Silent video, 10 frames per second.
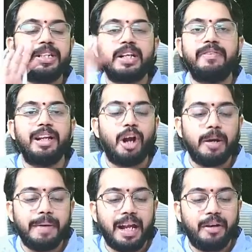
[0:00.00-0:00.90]
will not be
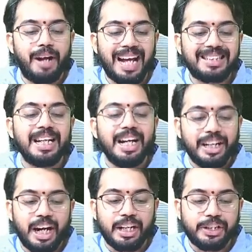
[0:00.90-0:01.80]
allowed as
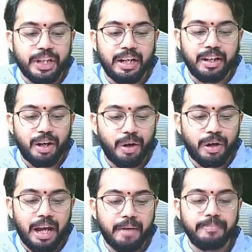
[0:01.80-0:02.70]
deduction.
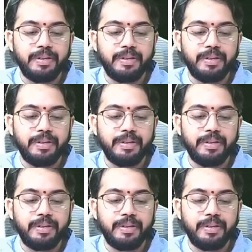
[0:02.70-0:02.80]
Okay.